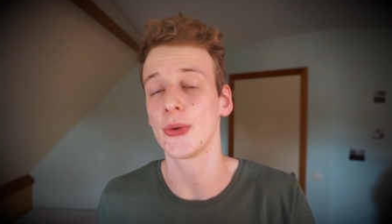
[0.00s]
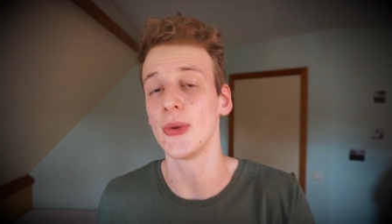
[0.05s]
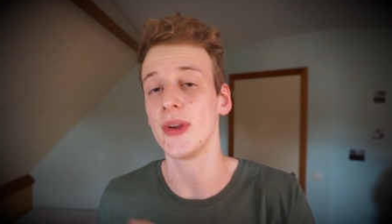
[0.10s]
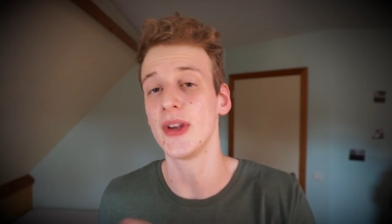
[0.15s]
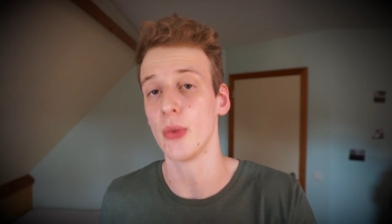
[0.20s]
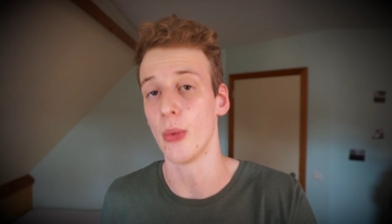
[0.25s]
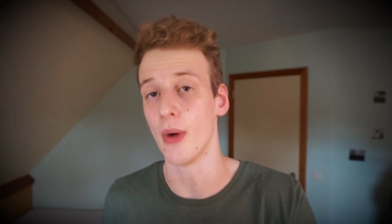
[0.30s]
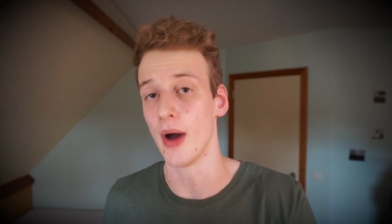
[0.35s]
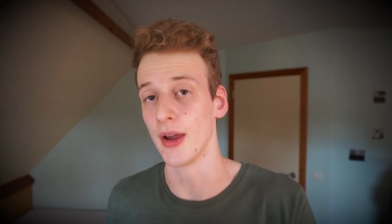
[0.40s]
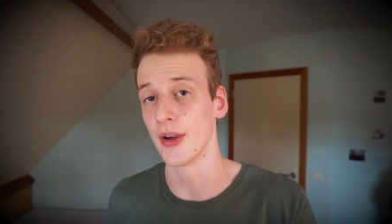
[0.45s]

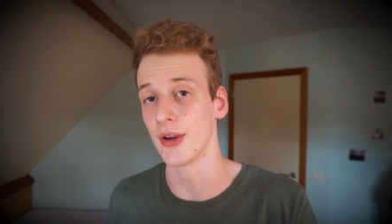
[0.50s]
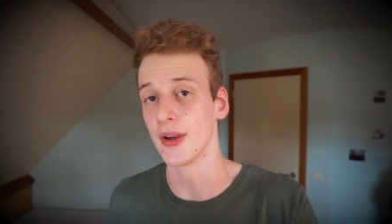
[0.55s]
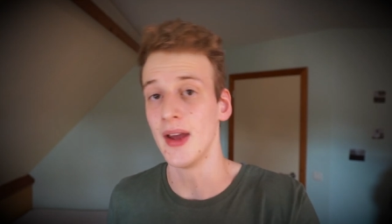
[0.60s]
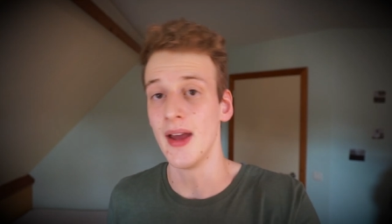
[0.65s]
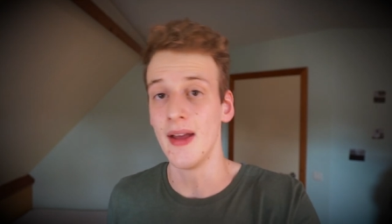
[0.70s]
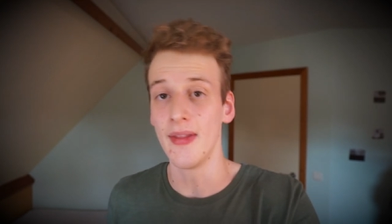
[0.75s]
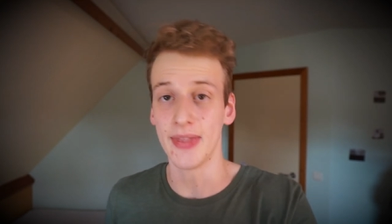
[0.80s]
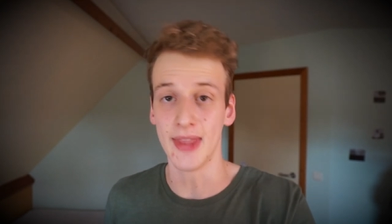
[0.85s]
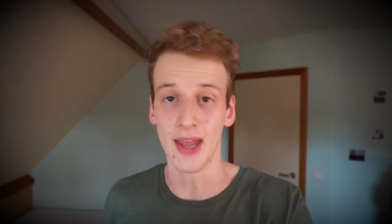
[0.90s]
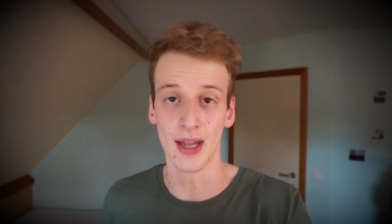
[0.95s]
require
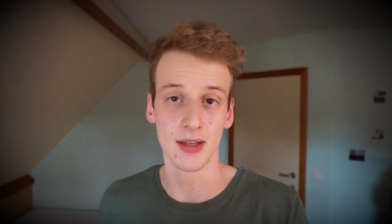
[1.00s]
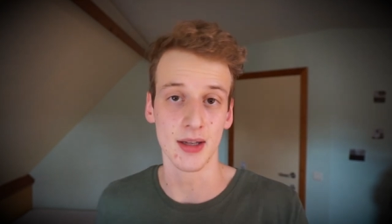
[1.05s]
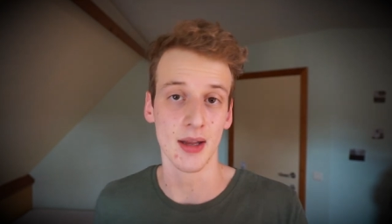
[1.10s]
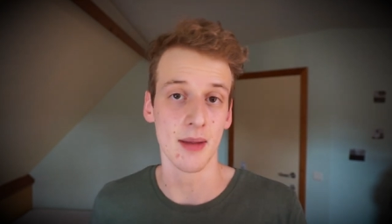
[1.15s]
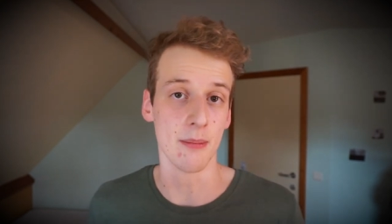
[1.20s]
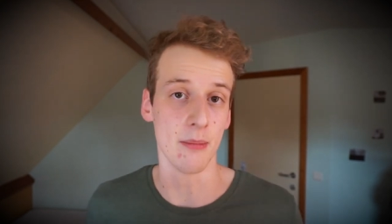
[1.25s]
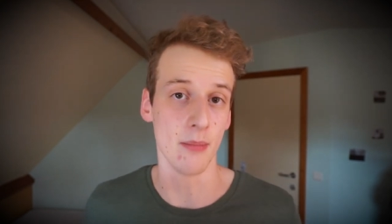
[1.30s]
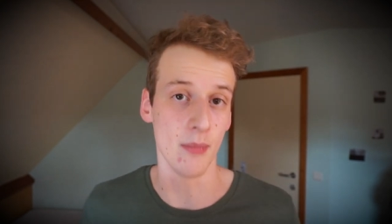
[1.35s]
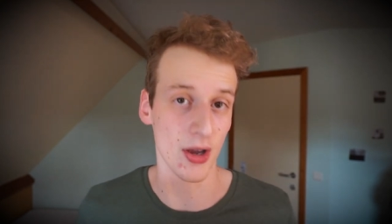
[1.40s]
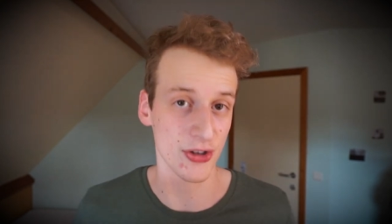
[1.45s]
that
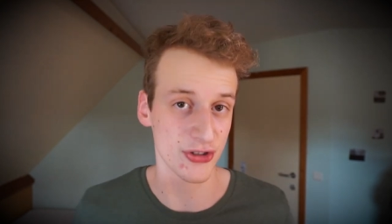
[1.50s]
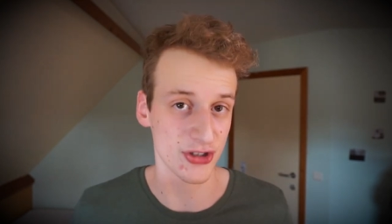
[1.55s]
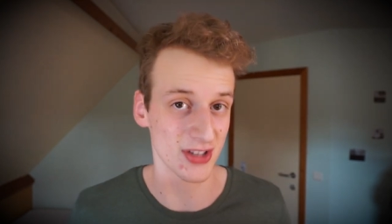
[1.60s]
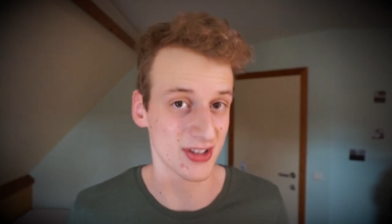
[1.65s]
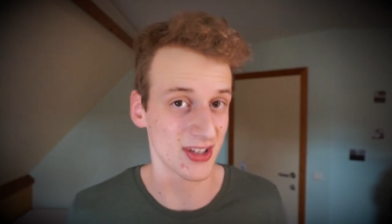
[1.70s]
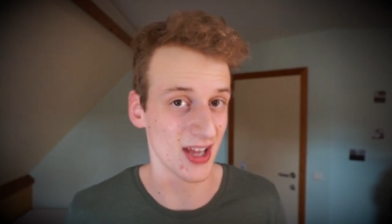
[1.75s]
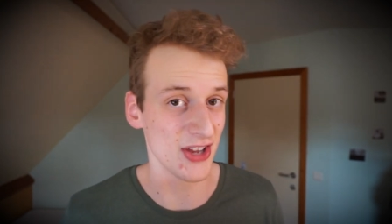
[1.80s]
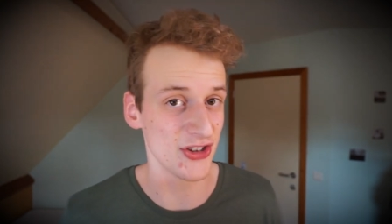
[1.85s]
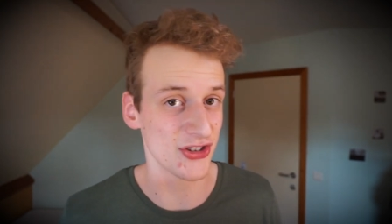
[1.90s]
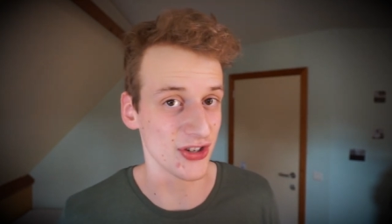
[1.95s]
much
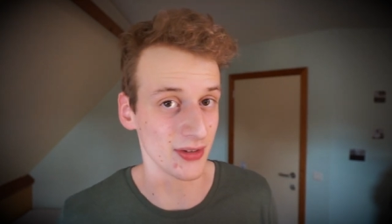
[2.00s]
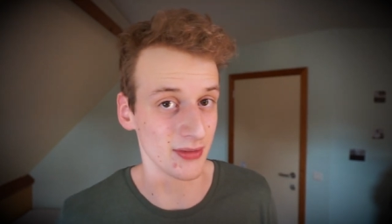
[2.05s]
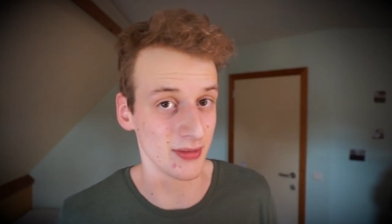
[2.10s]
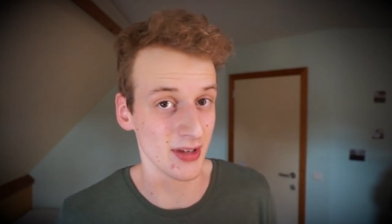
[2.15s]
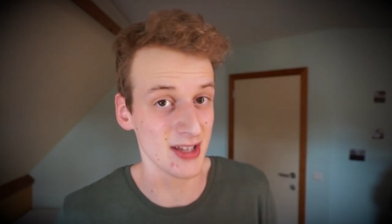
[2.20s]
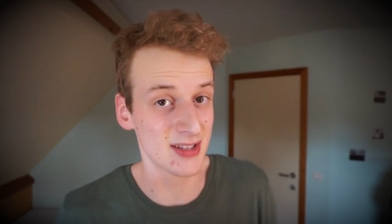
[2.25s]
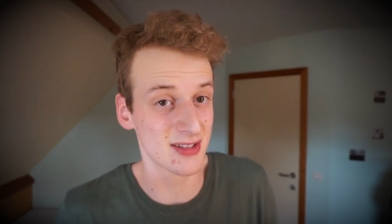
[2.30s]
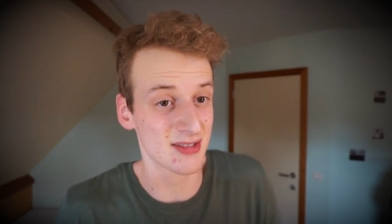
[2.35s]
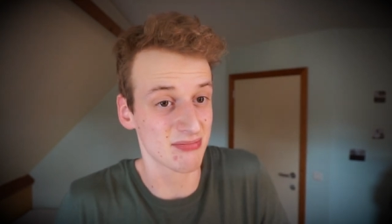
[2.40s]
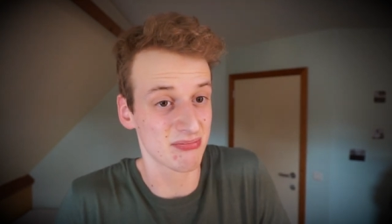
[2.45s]
attention.
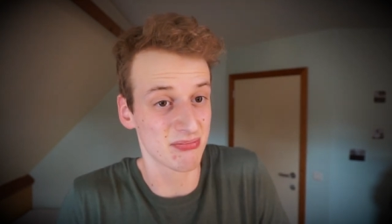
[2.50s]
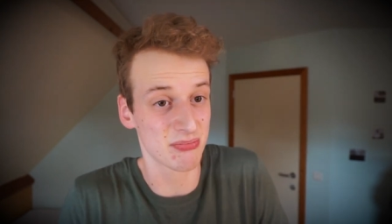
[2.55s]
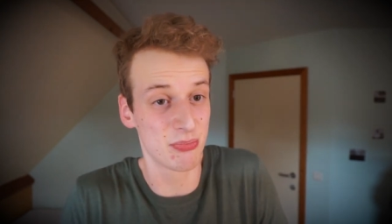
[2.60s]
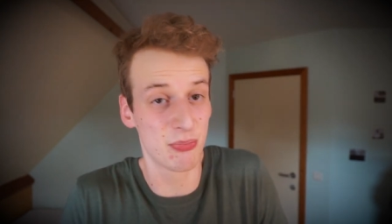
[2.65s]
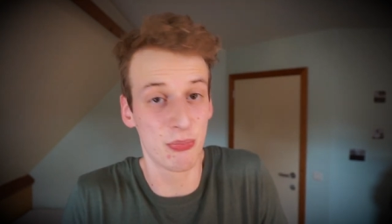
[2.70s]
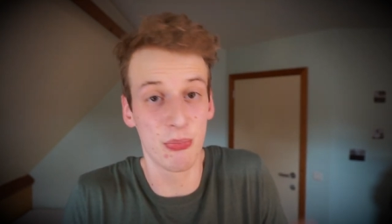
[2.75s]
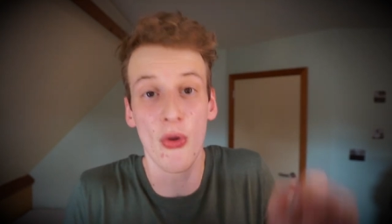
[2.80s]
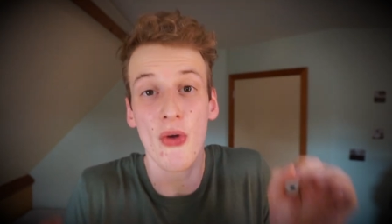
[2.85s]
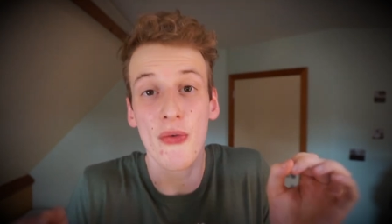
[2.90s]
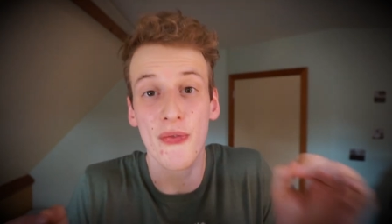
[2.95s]
It's
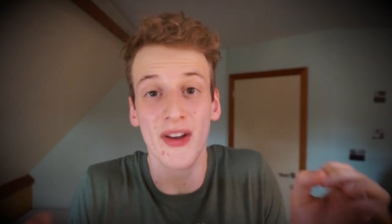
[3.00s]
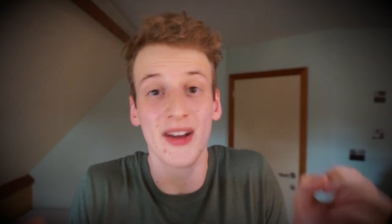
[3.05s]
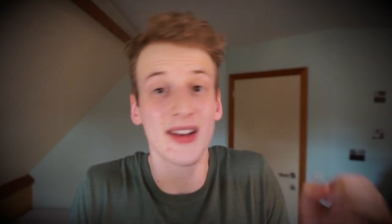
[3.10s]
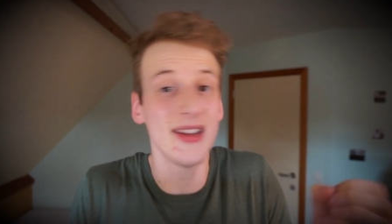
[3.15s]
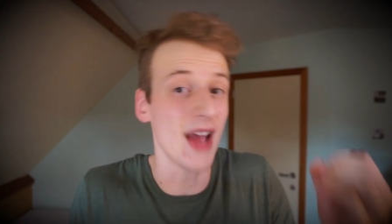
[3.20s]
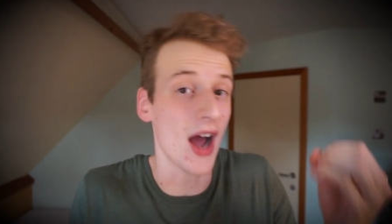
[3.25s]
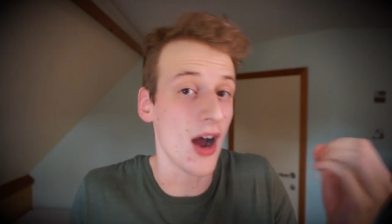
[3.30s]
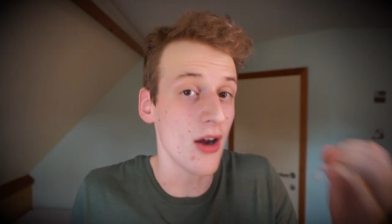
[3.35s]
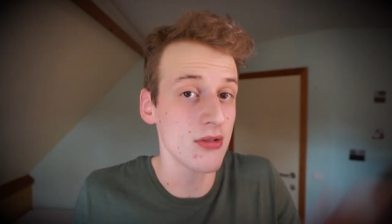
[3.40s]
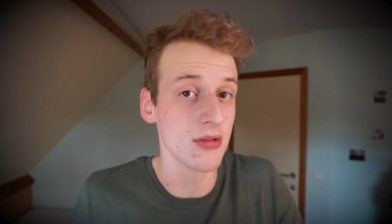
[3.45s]
perfectly
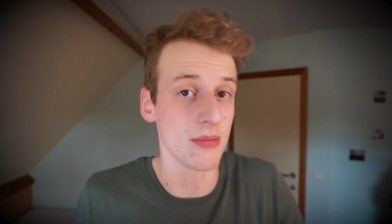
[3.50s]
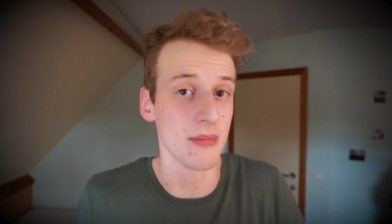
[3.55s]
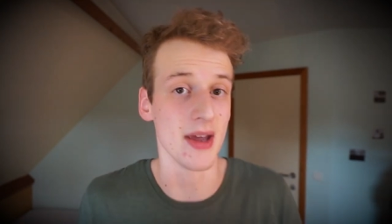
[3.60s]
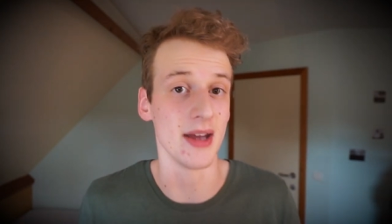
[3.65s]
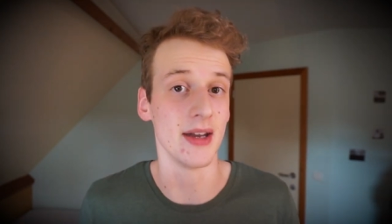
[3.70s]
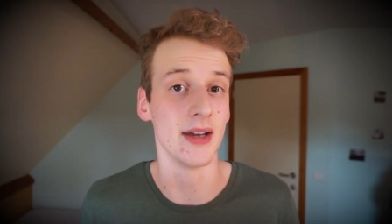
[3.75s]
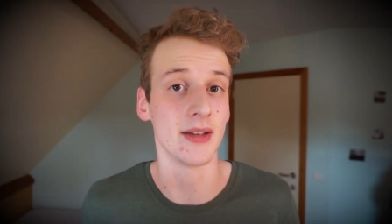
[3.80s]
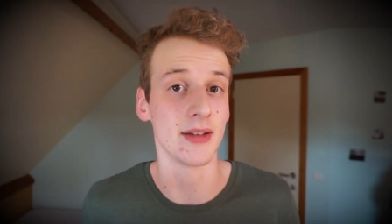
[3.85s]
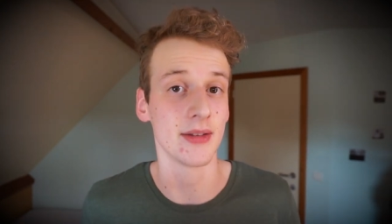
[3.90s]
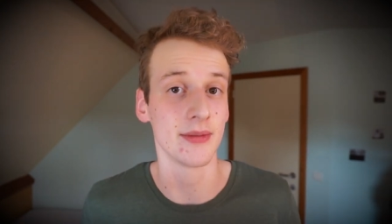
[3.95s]

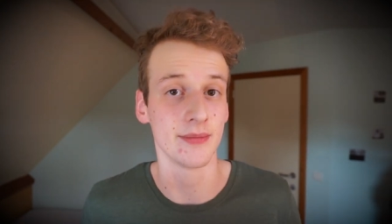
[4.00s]
automated.